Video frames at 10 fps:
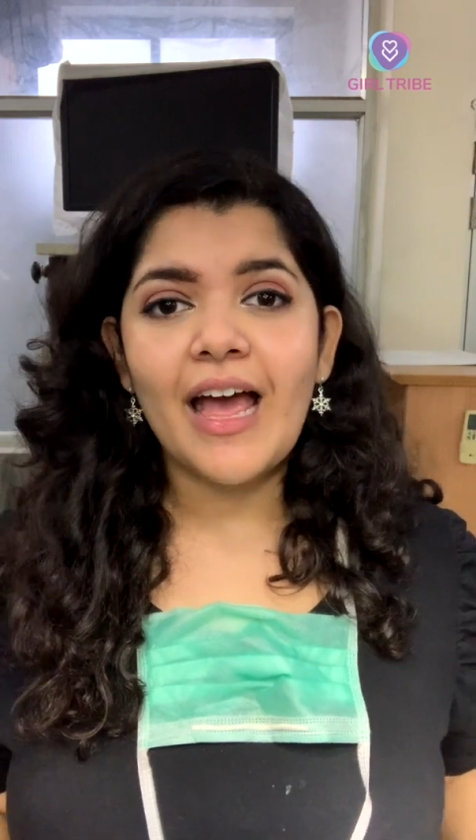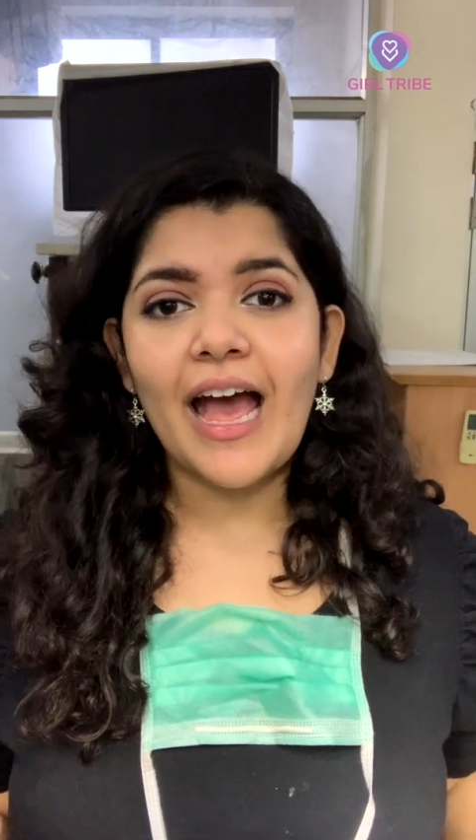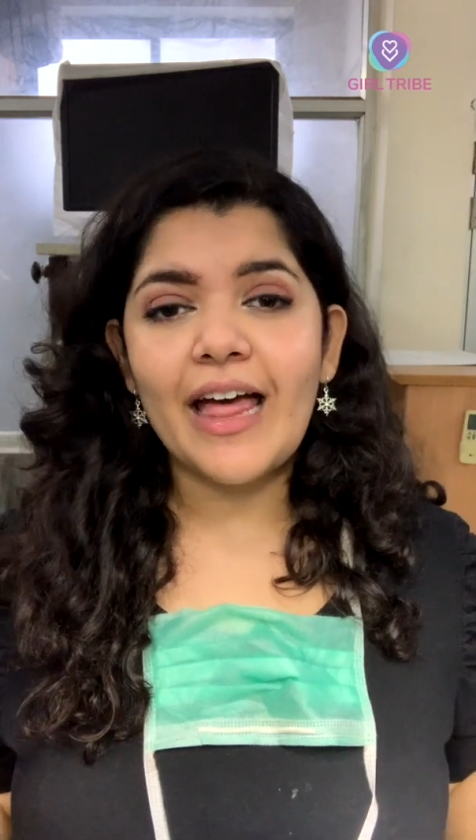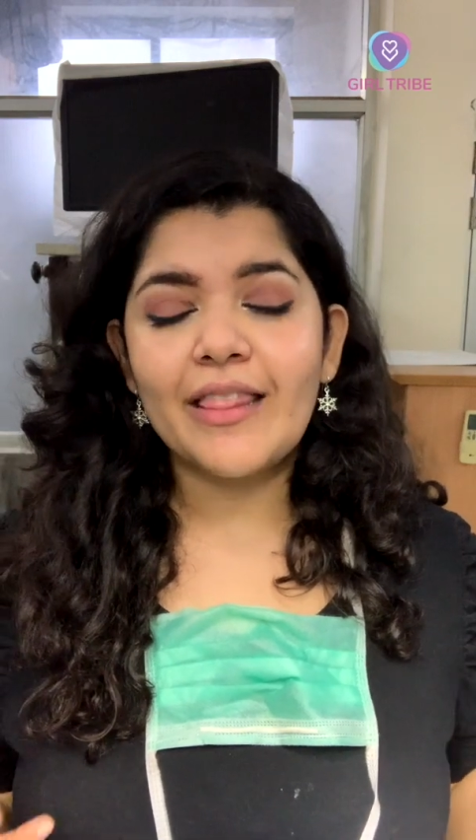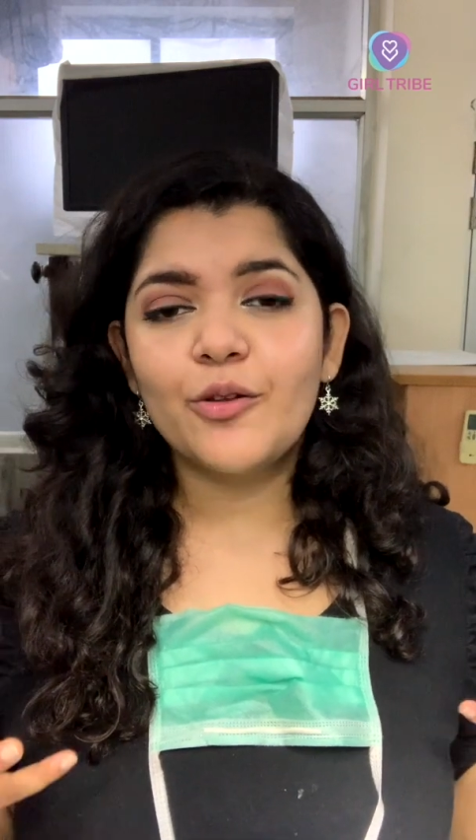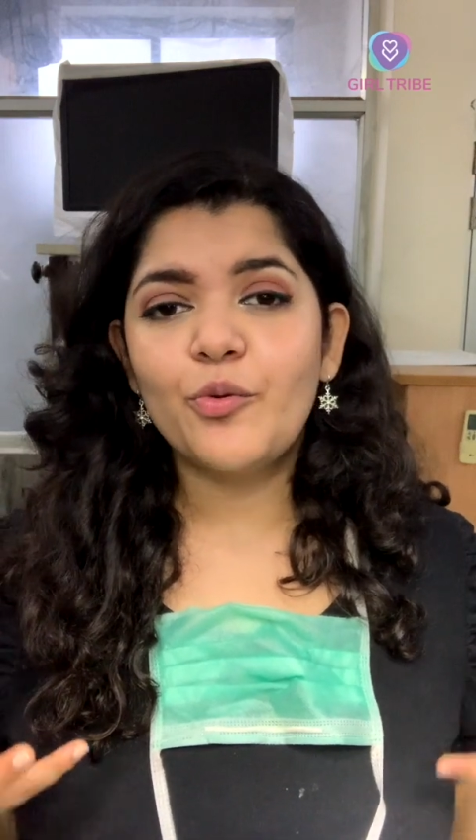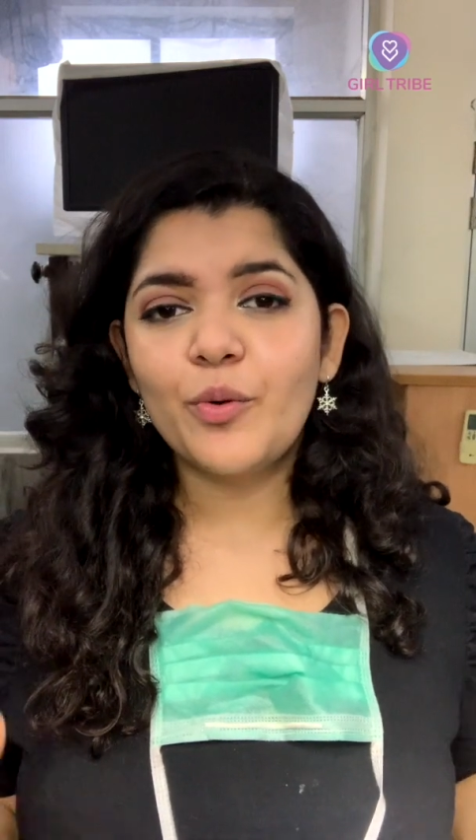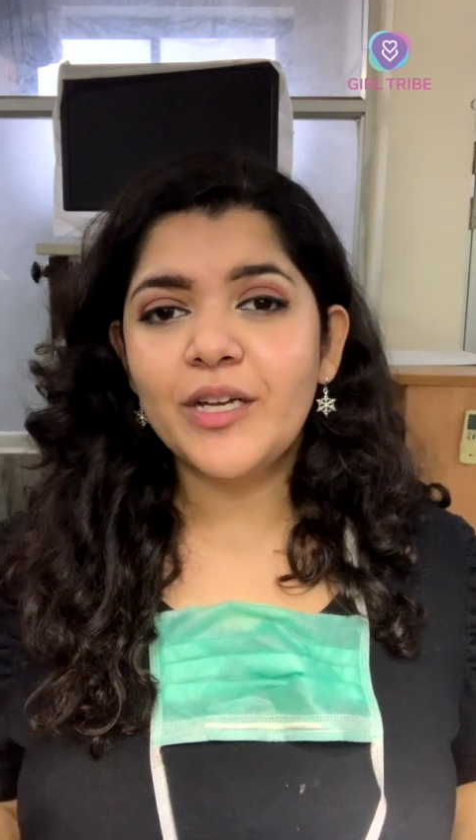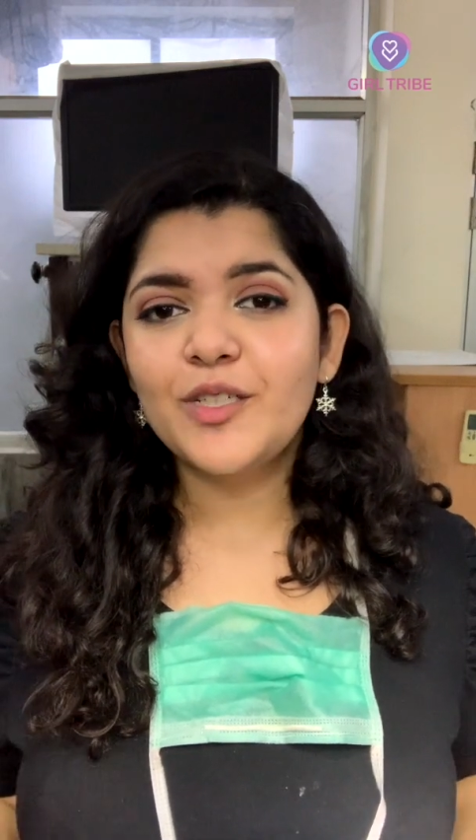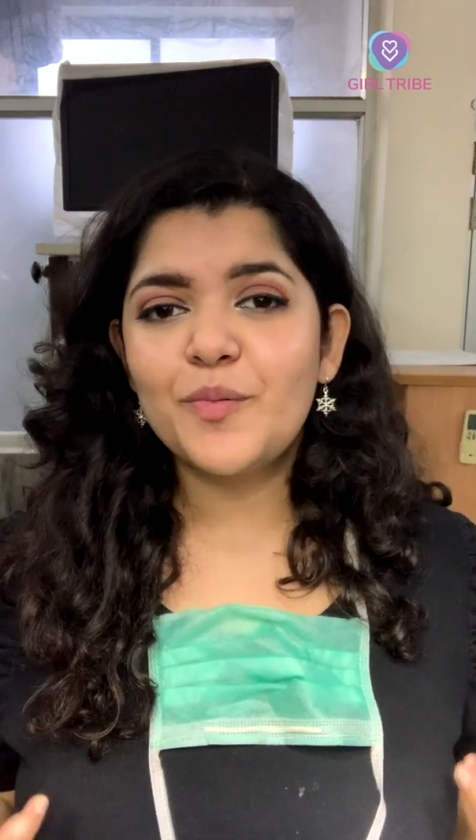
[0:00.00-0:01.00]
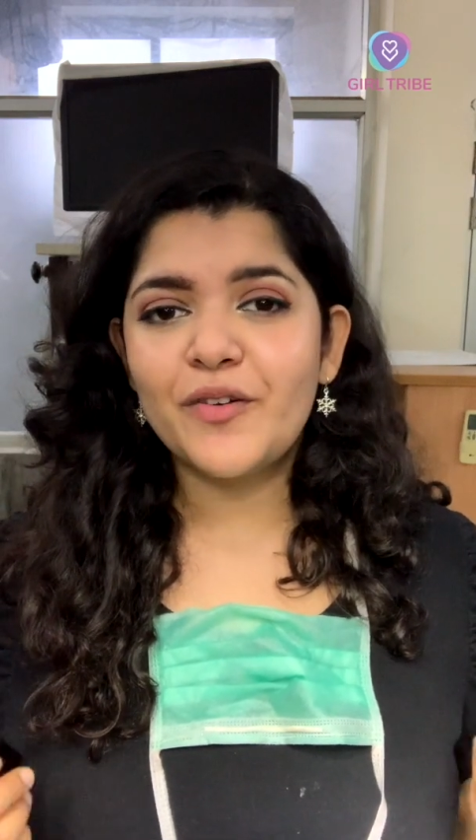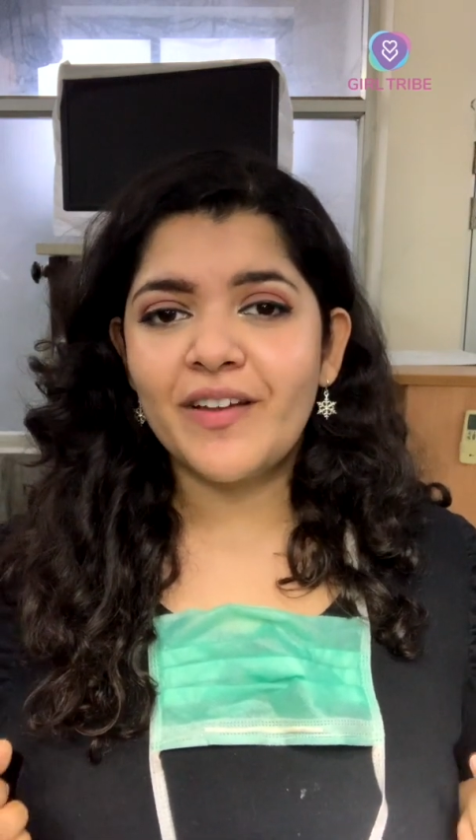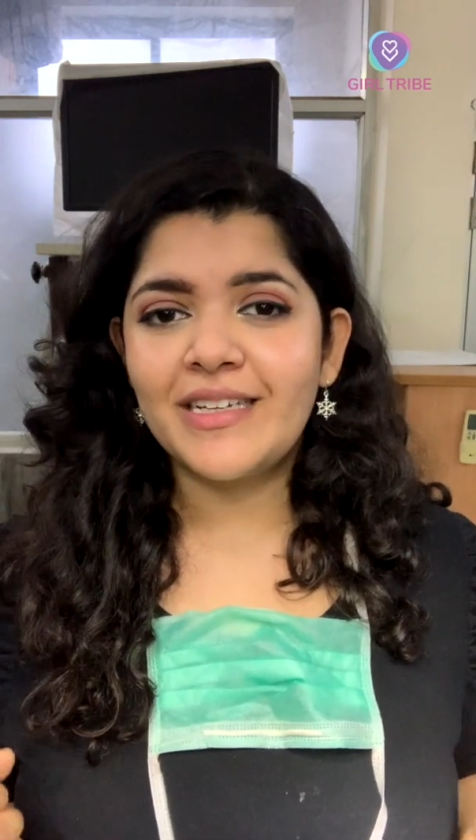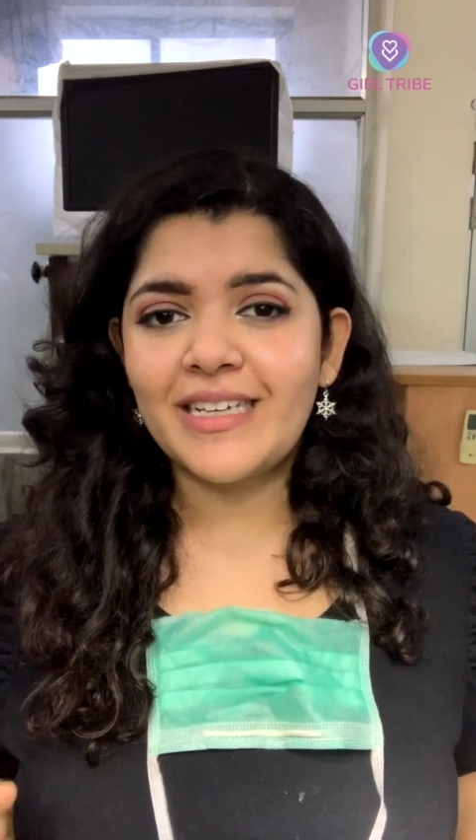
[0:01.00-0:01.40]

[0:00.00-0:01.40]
And the way to prevent